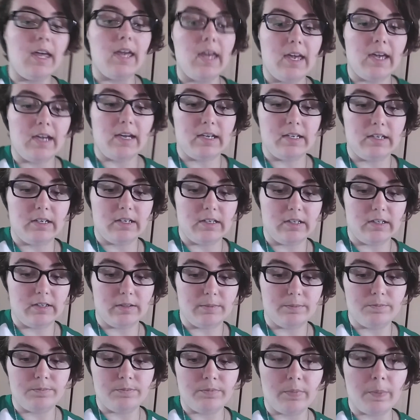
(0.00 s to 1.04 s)

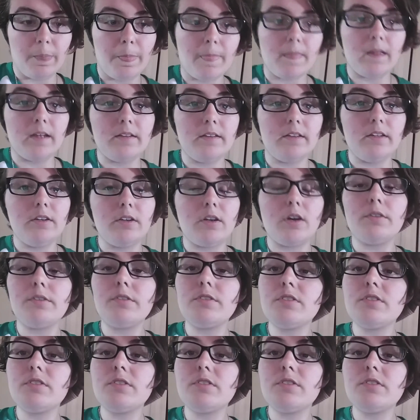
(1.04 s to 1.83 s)
And you know,